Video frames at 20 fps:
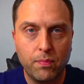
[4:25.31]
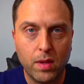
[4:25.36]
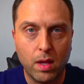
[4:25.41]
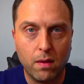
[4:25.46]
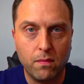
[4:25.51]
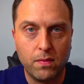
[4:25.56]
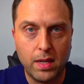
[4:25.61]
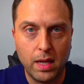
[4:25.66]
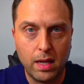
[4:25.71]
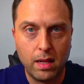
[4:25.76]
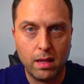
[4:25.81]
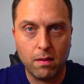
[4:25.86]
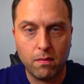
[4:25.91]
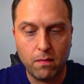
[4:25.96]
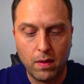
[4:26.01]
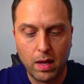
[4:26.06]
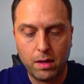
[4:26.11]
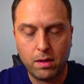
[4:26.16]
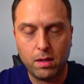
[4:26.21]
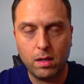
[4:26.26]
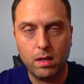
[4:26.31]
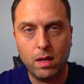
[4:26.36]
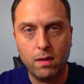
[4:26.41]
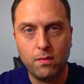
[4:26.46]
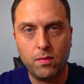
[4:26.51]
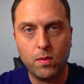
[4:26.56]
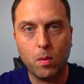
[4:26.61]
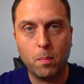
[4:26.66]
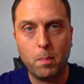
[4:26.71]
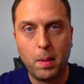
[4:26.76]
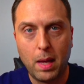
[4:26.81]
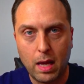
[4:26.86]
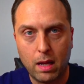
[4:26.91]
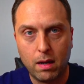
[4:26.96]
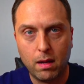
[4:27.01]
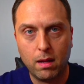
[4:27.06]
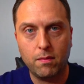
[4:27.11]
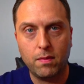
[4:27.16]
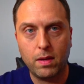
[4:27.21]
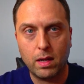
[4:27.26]
of getting a vet to give your pet
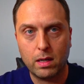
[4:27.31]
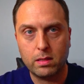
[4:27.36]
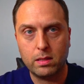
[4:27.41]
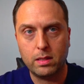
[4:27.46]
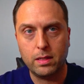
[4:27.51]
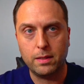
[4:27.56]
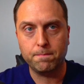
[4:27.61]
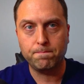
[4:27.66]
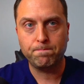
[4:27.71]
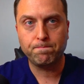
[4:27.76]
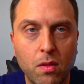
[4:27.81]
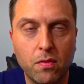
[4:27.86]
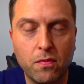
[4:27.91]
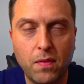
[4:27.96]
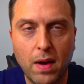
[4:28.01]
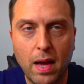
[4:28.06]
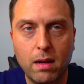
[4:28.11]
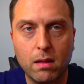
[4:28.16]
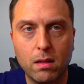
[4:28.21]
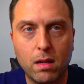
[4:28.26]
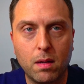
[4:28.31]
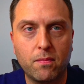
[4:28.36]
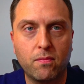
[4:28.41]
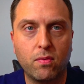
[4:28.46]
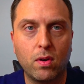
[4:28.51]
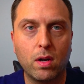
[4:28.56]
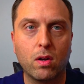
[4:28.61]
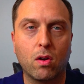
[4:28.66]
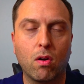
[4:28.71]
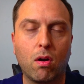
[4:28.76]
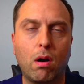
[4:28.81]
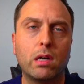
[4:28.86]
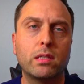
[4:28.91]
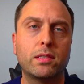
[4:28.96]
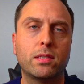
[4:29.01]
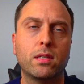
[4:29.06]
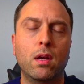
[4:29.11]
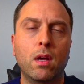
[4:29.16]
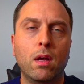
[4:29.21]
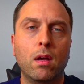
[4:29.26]
a vaccine. The final upfront
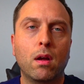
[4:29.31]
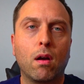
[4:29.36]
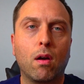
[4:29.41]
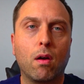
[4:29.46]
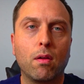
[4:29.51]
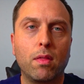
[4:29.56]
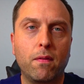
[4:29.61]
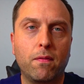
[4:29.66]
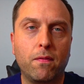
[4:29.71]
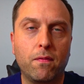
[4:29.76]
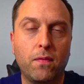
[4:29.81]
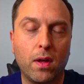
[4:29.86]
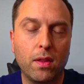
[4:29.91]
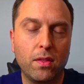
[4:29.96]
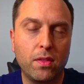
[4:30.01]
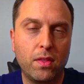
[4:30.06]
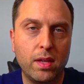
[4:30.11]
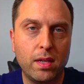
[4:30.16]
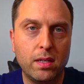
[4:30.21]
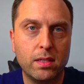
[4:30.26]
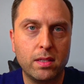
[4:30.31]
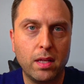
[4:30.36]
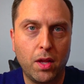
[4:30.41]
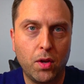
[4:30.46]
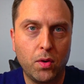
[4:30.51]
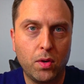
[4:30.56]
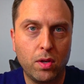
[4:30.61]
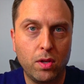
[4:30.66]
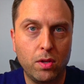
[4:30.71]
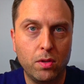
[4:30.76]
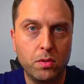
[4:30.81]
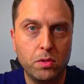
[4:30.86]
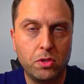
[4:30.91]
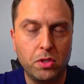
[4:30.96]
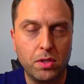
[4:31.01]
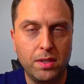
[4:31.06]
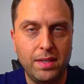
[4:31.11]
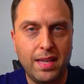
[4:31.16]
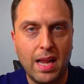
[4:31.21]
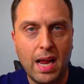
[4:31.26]
costs are the fun things that you can use
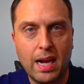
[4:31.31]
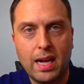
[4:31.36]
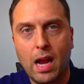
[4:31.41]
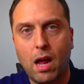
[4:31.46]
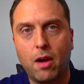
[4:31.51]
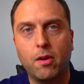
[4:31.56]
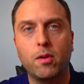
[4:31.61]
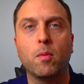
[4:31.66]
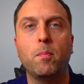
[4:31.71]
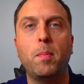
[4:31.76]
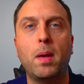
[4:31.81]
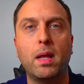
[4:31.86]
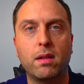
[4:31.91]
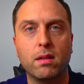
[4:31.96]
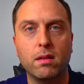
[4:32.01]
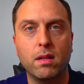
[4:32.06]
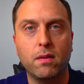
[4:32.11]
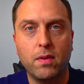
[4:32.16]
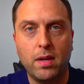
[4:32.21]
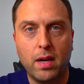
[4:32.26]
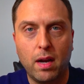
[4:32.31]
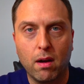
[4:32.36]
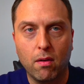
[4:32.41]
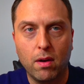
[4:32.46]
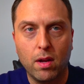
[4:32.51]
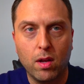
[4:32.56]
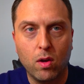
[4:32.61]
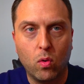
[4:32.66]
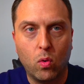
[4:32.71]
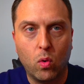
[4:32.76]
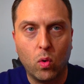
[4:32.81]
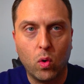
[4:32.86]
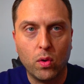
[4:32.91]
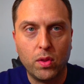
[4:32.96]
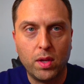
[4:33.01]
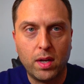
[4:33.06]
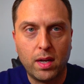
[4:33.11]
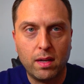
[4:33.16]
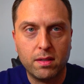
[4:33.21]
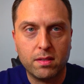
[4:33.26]
to deck out your pet's living area, or in
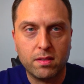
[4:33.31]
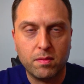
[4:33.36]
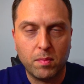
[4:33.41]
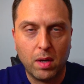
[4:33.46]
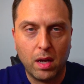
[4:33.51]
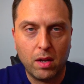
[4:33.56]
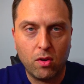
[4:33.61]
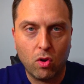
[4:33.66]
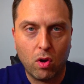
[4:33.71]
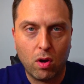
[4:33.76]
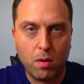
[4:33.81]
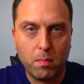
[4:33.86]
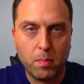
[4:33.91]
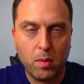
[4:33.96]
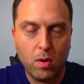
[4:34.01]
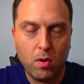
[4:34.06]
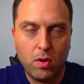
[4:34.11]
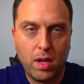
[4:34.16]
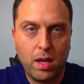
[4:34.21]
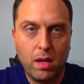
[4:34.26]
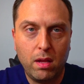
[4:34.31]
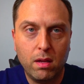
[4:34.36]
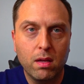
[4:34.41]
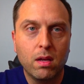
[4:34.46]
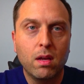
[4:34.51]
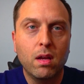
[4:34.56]
the case of my dog Bernie,